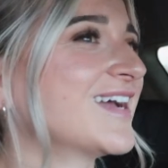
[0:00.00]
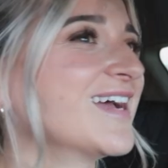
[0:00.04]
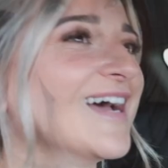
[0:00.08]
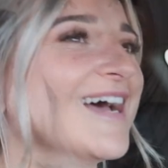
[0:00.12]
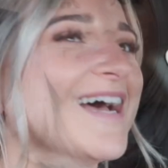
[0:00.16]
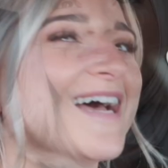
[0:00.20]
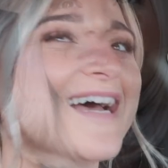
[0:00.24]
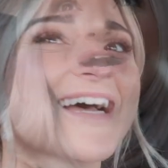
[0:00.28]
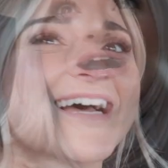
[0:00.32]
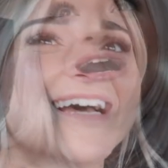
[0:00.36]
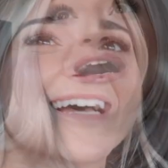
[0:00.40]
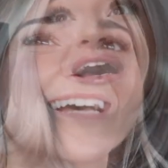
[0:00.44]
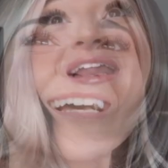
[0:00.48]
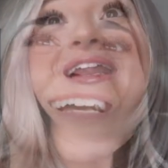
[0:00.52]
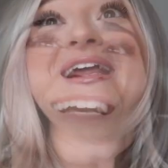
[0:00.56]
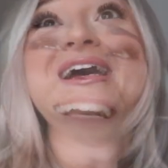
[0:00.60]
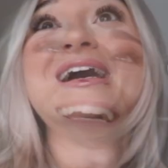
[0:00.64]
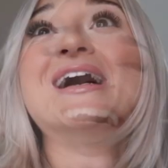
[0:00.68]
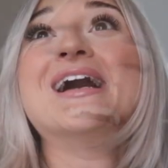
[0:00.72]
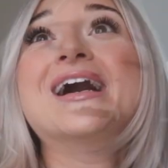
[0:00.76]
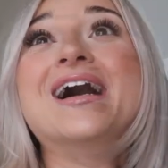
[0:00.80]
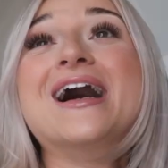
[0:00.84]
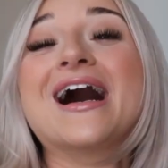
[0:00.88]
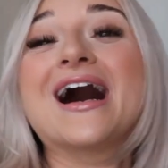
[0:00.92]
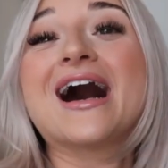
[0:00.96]
But
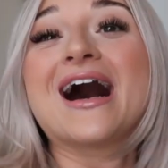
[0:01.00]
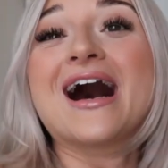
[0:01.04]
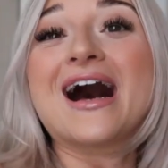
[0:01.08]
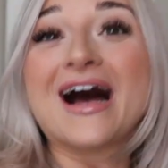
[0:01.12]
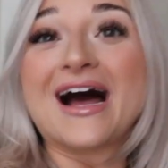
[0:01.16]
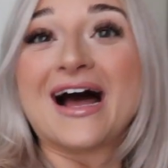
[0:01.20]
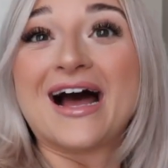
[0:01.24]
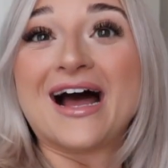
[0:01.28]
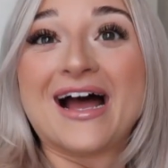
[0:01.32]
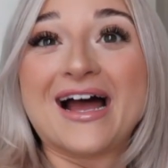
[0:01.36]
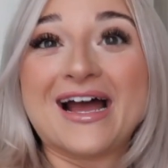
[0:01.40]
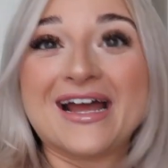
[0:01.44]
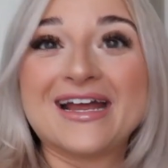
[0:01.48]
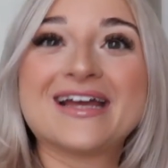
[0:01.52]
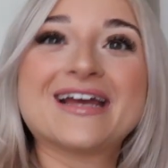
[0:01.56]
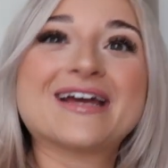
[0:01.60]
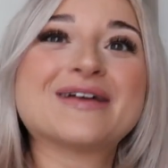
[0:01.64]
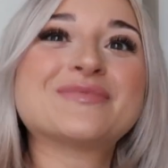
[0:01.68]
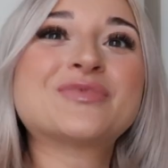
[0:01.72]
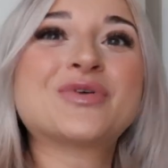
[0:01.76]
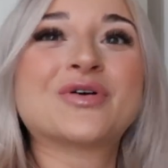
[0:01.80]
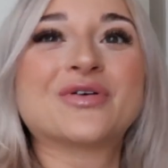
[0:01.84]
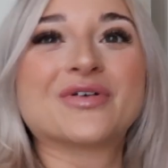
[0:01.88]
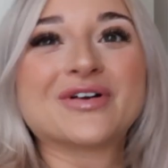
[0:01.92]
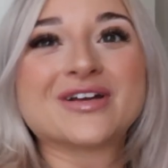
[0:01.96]
I
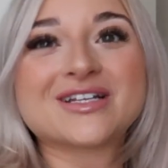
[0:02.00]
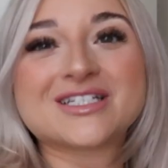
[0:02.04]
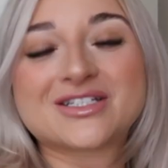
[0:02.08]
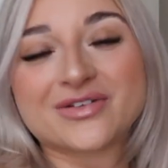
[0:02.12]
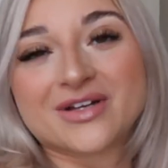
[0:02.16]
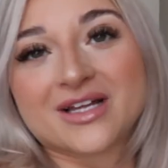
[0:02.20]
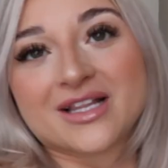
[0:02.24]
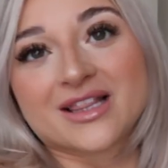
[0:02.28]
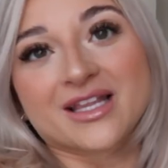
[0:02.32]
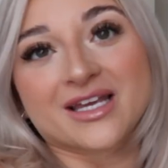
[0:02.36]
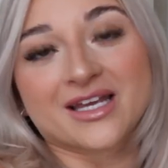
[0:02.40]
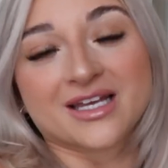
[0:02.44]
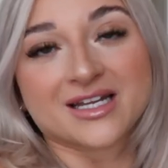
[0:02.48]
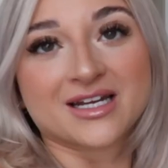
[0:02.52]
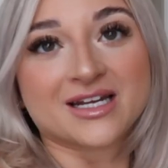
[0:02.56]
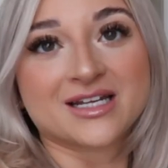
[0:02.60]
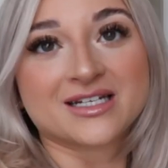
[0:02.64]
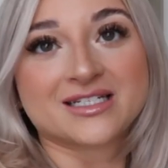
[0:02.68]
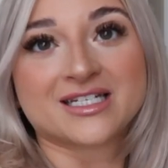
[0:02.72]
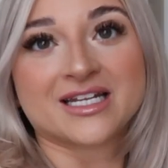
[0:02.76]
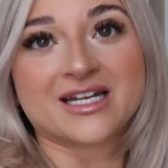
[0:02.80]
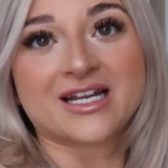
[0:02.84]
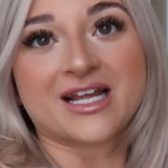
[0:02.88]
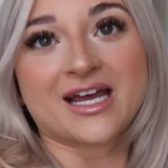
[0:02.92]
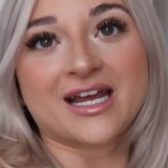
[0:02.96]
am going to
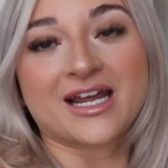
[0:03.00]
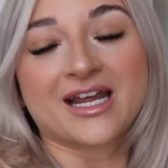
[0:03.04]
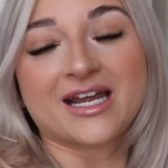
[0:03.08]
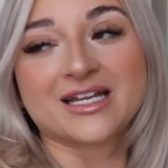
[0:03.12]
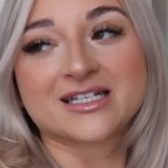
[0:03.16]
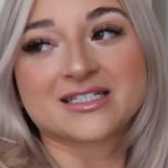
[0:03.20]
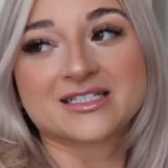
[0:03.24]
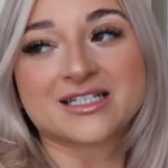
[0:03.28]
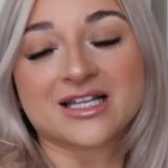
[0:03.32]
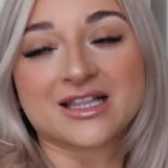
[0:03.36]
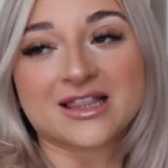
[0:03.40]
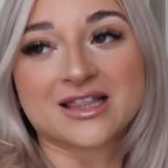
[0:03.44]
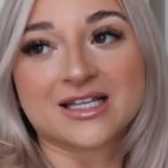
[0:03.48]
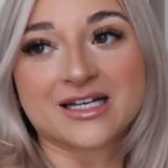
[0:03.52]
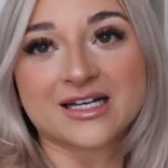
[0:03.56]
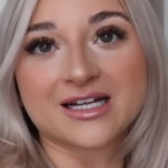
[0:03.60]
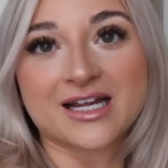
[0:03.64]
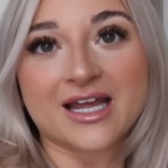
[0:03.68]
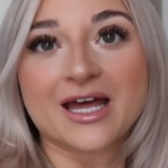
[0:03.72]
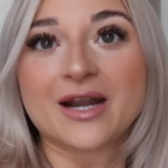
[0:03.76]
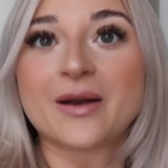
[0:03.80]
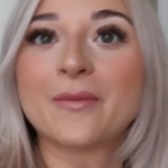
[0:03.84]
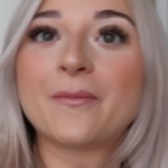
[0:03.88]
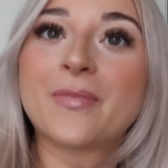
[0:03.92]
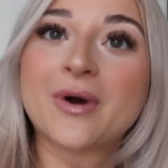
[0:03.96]
Atlanta tonight to
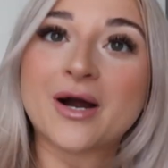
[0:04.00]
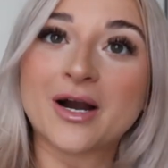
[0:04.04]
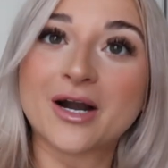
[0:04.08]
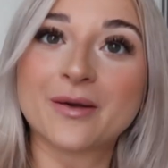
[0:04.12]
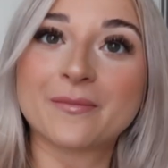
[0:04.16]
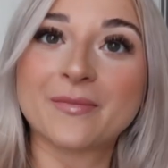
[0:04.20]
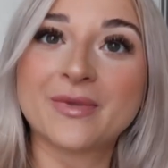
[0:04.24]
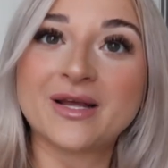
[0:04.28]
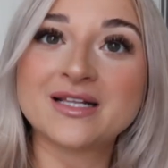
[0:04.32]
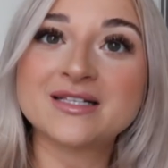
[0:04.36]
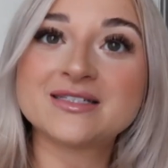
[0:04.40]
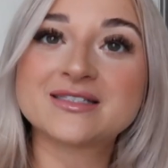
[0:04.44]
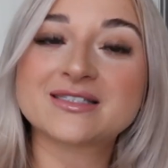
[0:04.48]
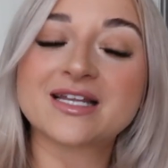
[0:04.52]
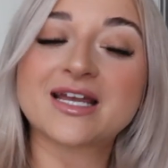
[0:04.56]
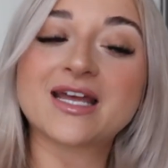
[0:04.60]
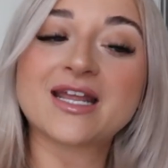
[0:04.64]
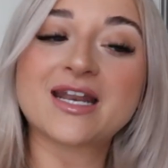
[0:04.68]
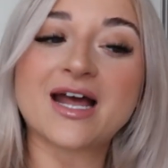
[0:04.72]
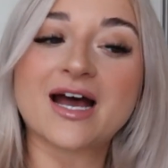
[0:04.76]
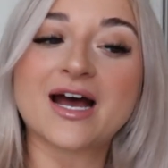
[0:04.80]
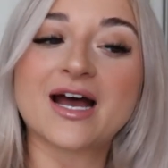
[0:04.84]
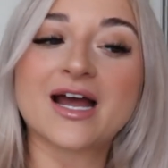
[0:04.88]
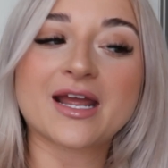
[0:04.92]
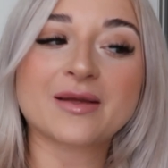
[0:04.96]
look at apartments
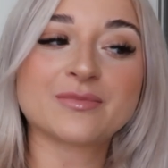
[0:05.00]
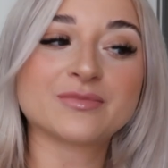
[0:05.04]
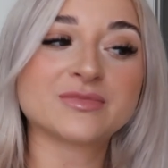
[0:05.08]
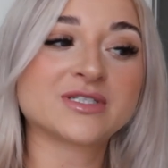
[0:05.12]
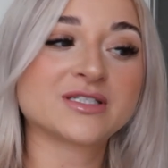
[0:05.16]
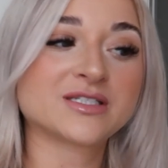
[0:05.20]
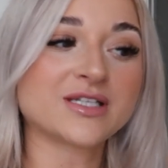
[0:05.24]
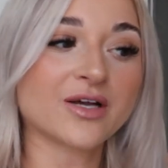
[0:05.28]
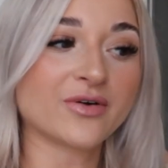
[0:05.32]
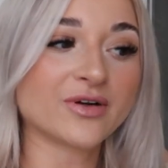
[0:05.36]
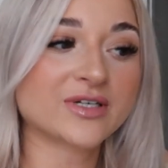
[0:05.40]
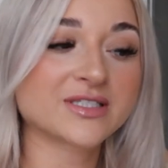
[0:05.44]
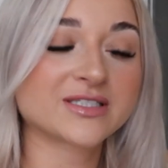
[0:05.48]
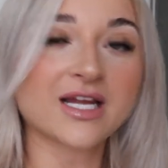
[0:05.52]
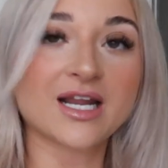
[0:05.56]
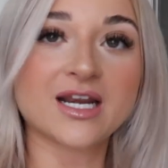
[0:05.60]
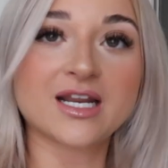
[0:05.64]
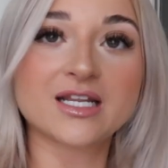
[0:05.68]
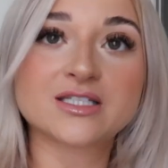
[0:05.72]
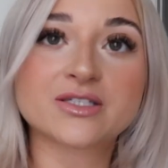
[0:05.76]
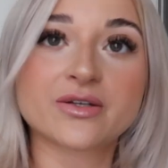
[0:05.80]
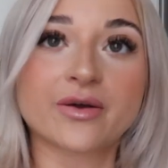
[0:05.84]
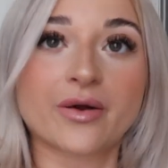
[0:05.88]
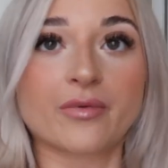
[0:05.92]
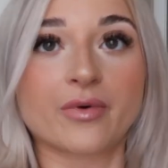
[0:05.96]
and I'm so
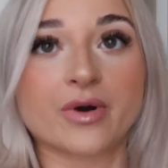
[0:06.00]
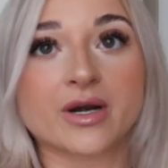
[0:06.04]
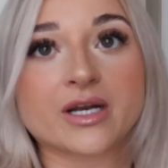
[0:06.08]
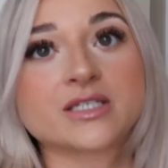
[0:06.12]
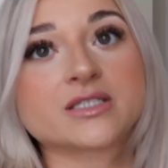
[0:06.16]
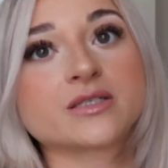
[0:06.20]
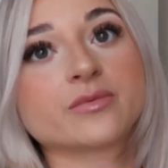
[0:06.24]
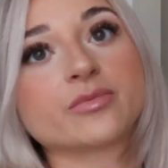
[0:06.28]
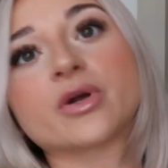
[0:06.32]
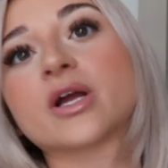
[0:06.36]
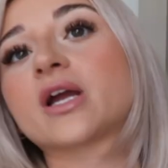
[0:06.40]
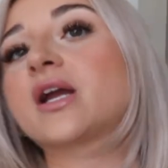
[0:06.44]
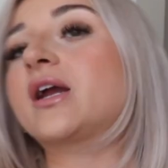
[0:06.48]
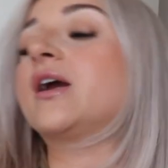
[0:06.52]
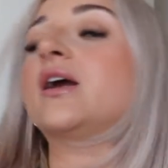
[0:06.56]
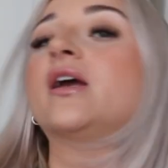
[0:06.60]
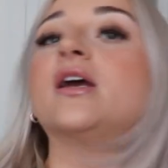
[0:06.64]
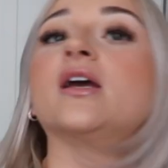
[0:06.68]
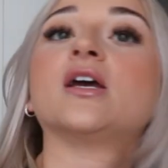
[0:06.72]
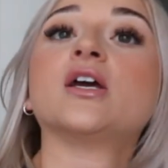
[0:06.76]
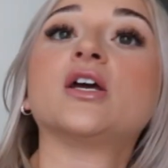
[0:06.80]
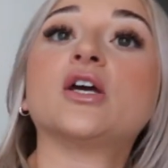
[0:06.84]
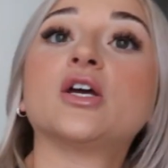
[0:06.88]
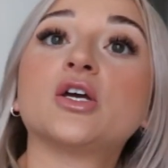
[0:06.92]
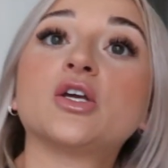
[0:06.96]
excited, so I wanted to bring
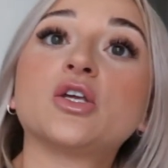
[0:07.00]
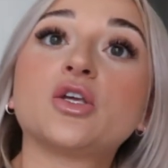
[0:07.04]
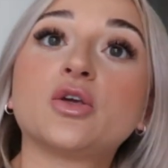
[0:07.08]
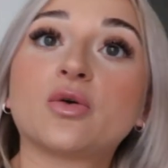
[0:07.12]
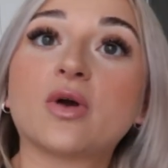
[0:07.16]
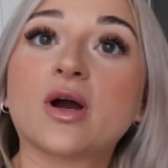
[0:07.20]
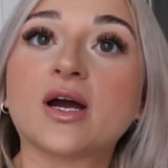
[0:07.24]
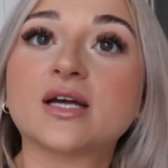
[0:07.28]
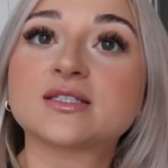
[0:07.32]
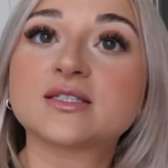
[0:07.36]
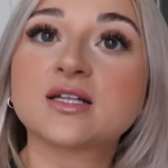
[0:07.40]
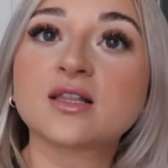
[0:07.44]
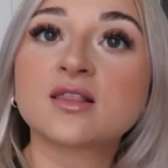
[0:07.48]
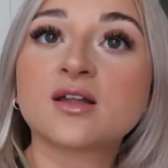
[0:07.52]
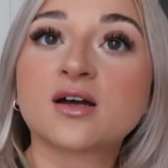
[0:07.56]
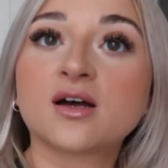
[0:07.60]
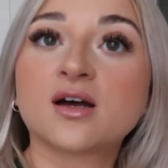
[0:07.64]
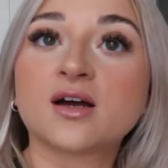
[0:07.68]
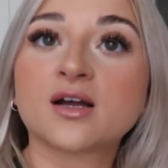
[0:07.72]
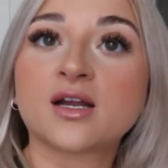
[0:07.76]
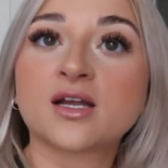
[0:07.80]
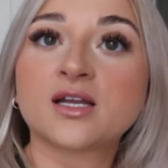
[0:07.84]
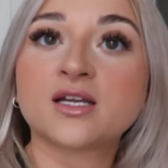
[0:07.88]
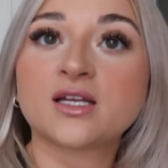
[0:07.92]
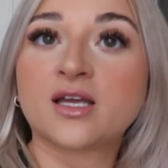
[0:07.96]
you guys
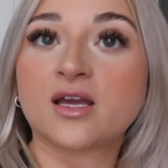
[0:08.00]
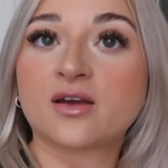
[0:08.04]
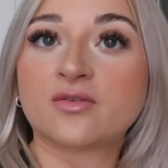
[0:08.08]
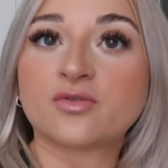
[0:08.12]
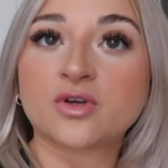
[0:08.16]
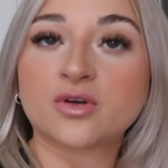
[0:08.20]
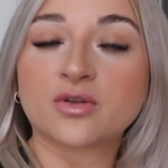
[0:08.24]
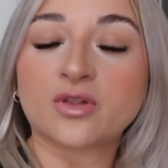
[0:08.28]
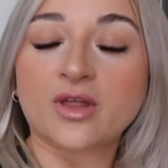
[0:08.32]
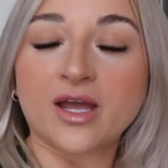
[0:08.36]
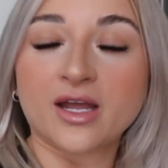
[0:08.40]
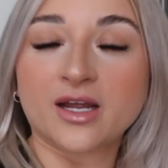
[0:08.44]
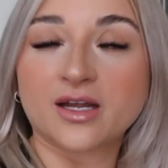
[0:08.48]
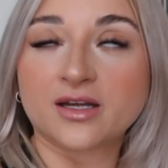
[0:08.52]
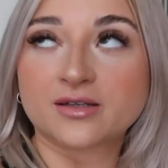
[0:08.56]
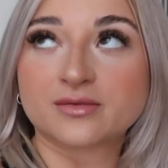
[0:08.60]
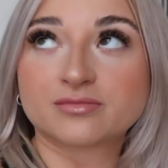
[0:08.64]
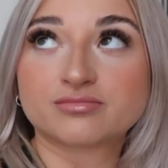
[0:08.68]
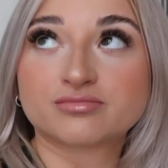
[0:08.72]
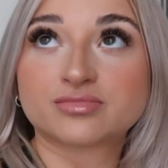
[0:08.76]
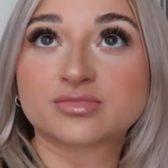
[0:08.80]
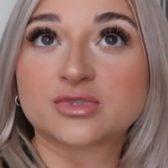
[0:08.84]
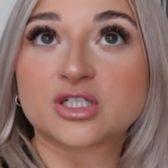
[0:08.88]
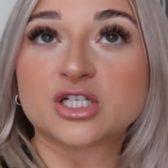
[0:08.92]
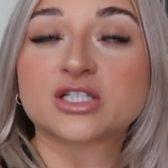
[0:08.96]
along and give you like
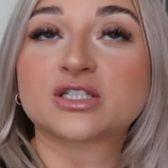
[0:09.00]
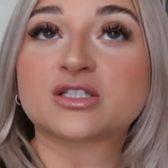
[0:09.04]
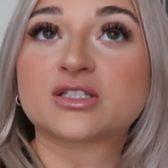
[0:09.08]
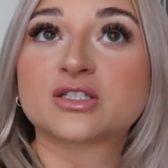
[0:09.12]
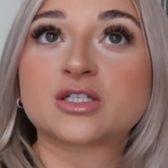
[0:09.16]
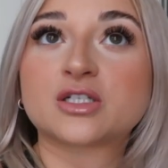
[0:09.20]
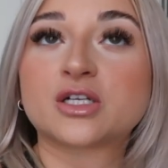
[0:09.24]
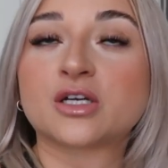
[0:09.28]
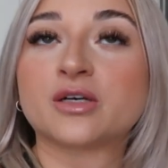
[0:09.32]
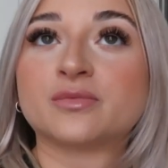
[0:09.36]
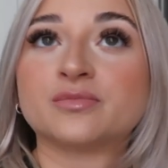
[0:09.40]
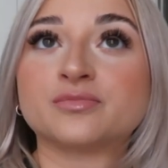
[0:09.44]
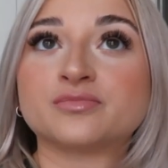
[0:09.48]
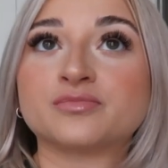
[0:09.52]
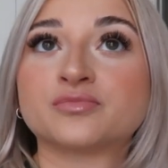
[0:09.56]
just